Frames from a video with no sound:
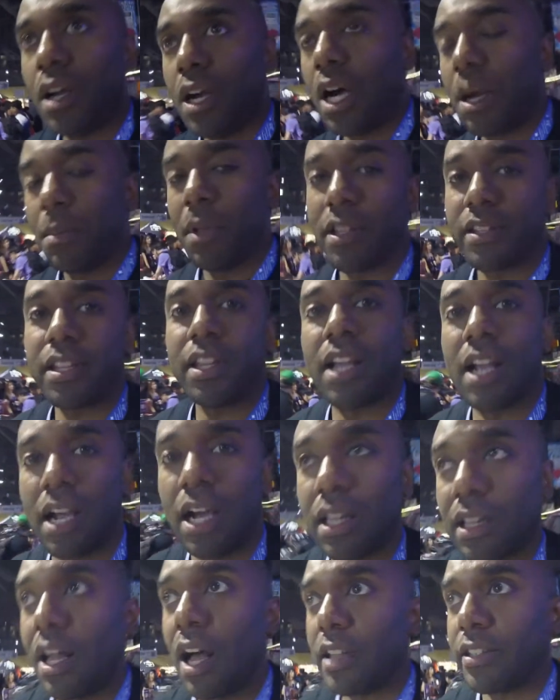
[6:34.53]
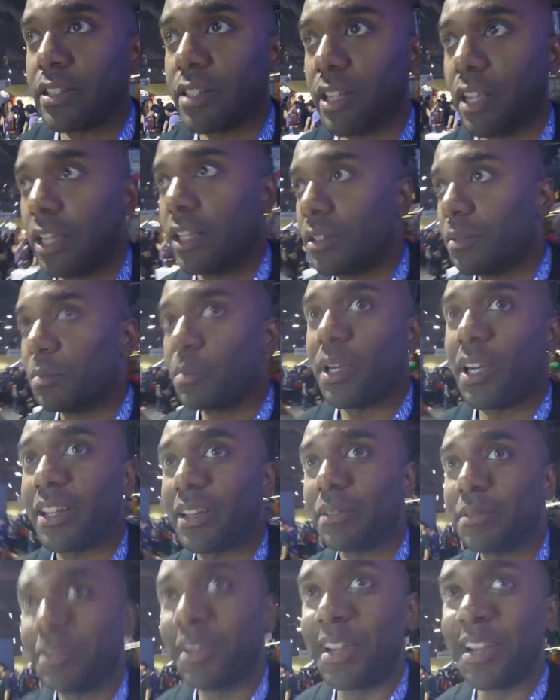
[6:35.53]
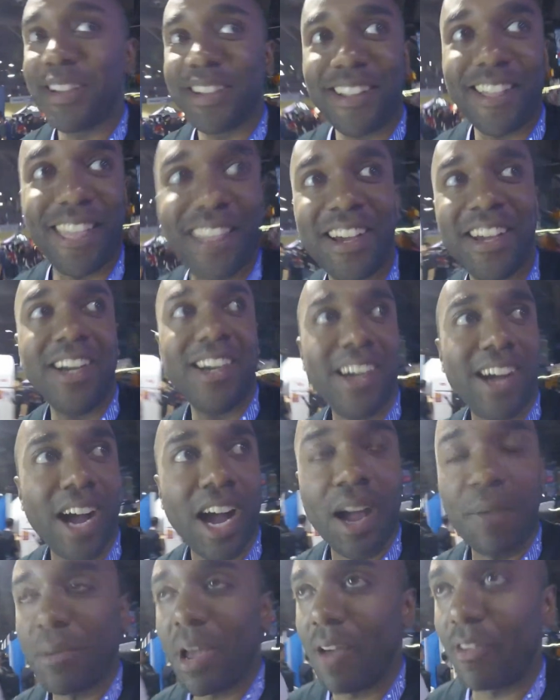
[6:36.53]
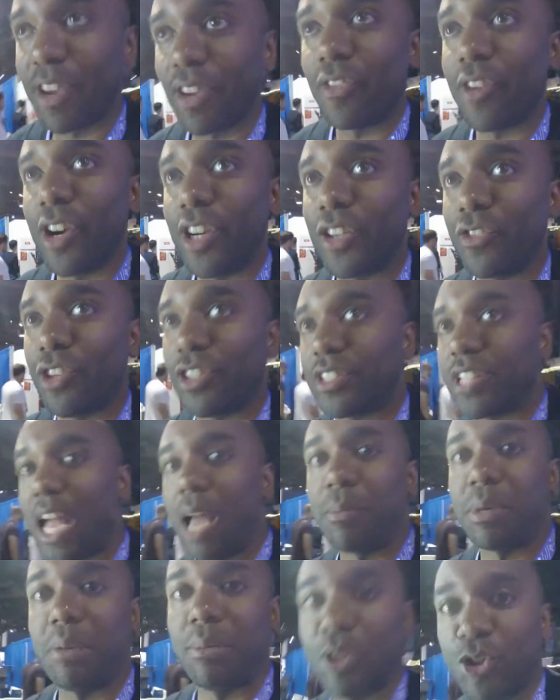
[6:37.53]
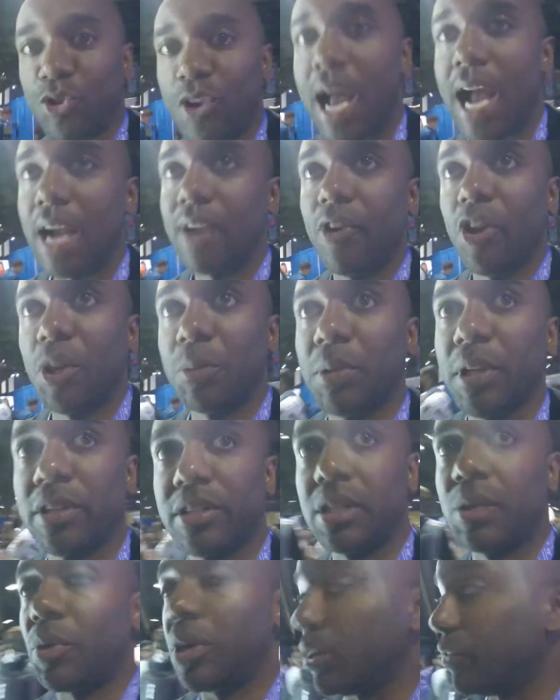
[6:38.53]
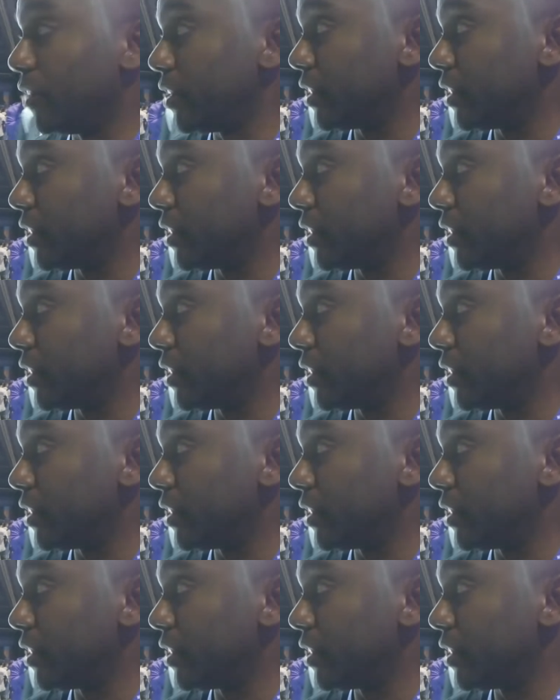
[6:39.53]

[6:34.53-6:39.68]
I'm not saying I got lost again, but I'm having a very difficult time keeping track of all the places I want to